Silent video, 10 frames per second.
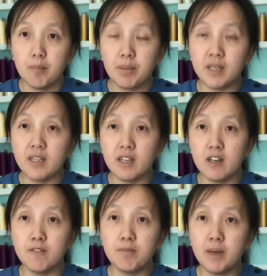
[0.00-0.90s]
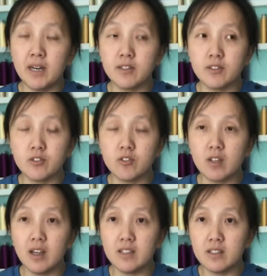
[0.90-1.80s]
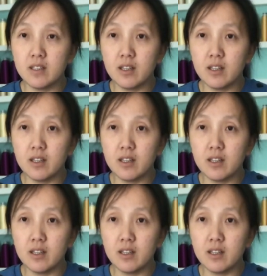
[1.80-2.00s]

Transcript: PDF patterns, and